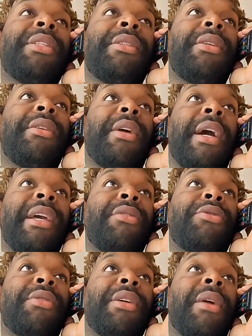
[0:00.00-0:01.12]
Just sit here. I ain't
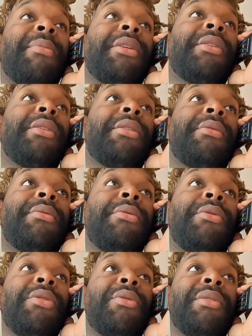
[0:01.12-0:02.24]
gonna drink. I'm good.
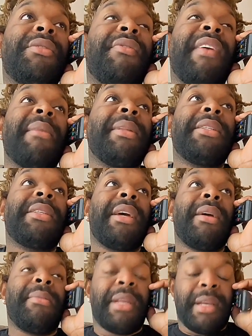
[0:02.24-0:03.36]
You know, it's family
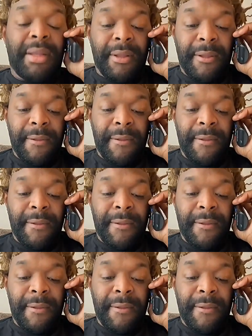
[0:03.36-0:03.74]
time now.